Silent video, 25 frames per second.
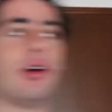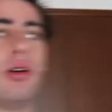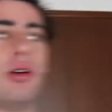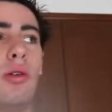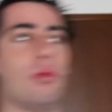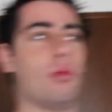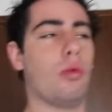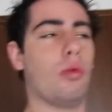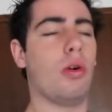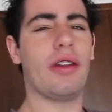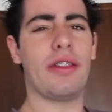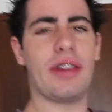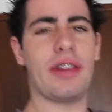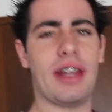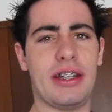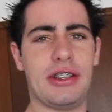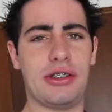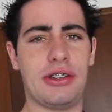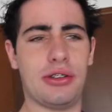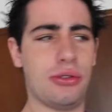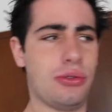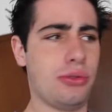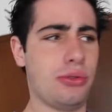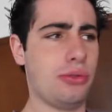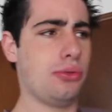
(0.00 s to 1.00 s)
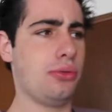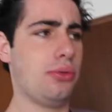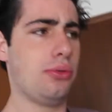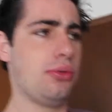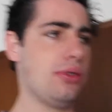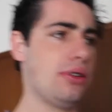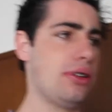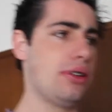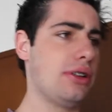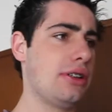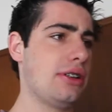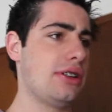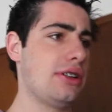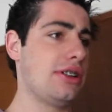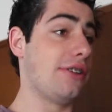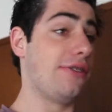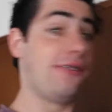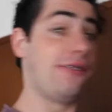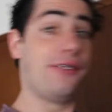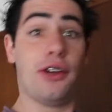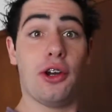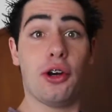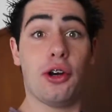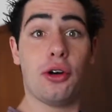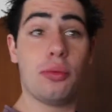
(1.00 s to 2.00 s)
what they do to
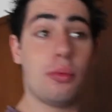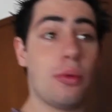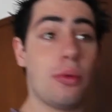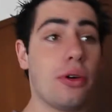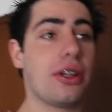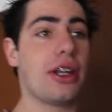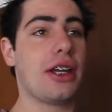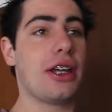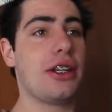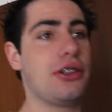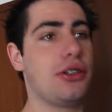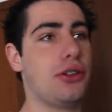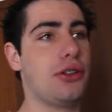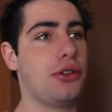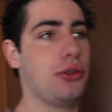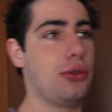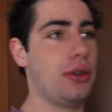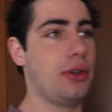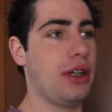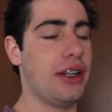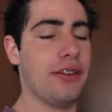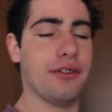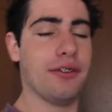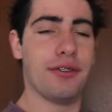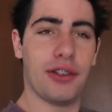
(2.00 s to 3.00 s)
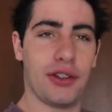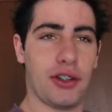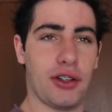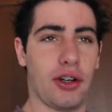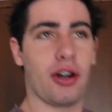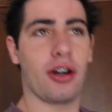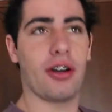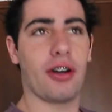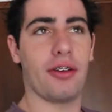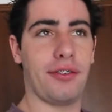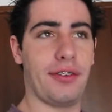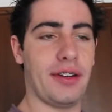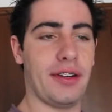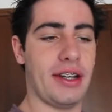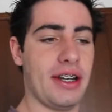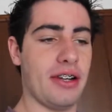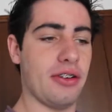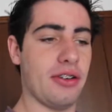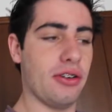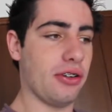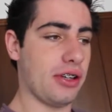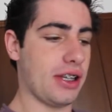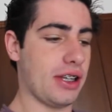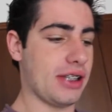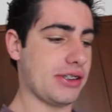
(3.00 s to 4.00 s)
film, what they do in photography,
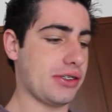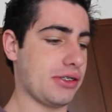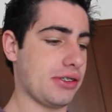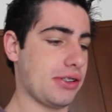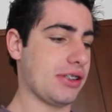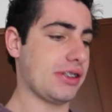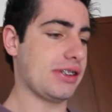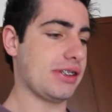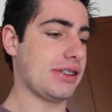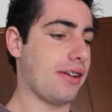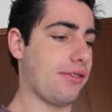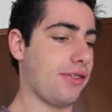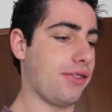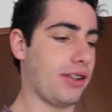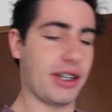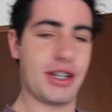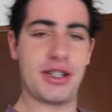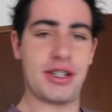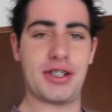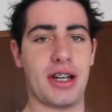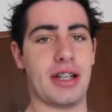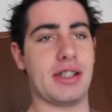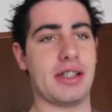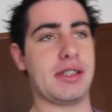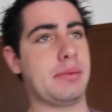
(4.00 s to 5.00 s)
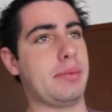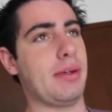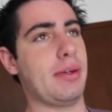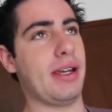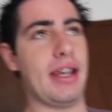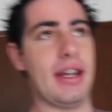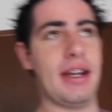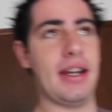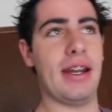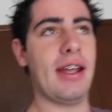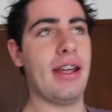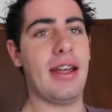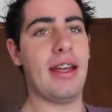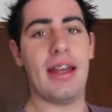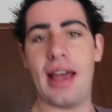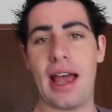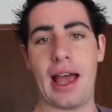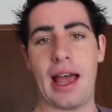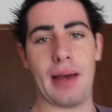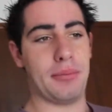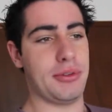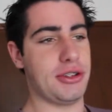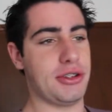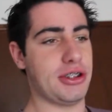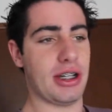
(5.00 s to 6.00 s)
all that sort of stuff, like your shutter speed,
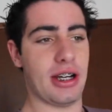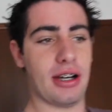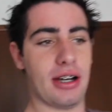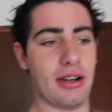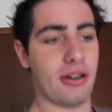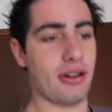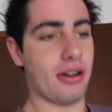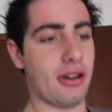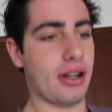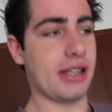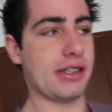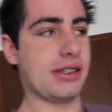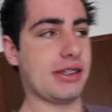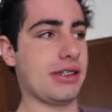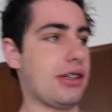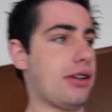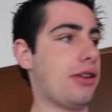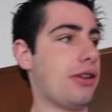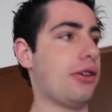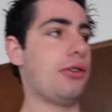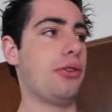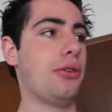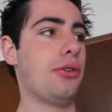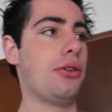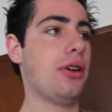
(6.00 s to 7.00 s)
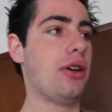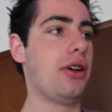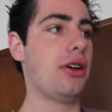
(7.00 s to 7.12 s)
aperture, ISO,